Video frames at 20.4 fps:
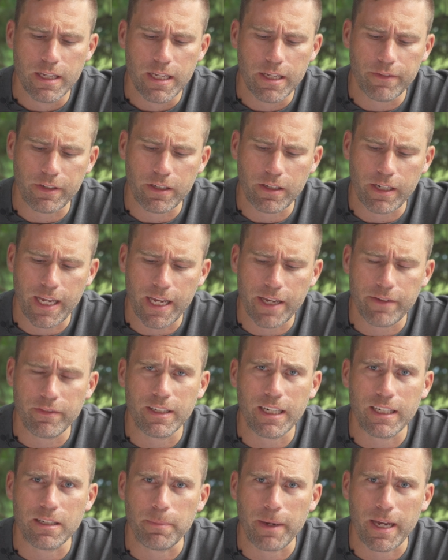If I'm going to have
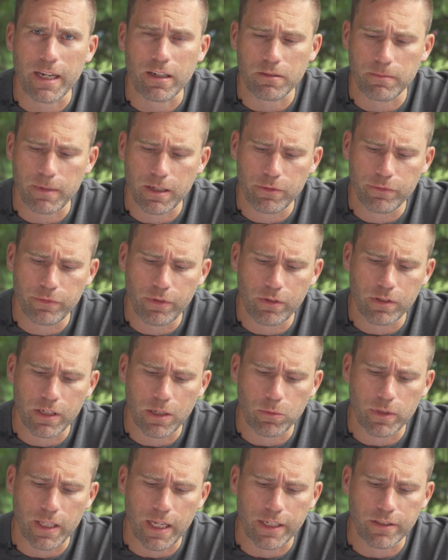it at the back of my phone, I
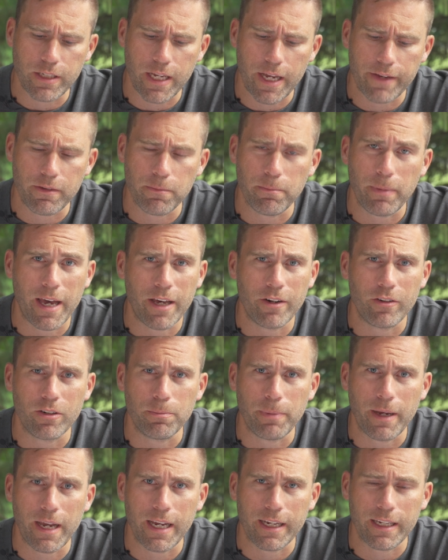would like to have a battery
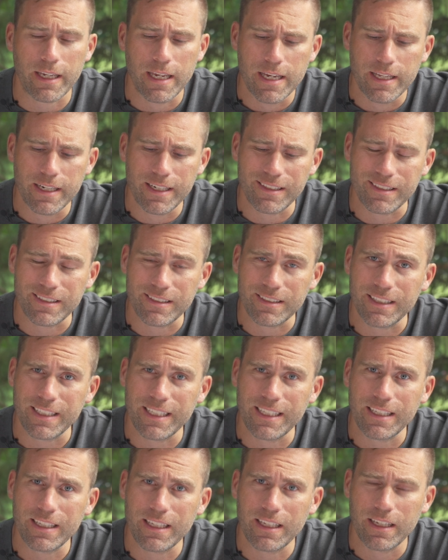pack that is
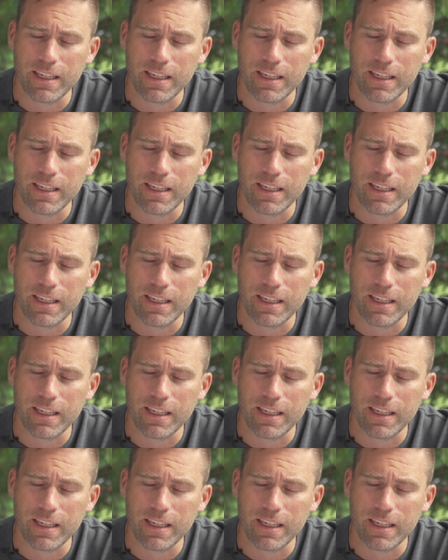sleek,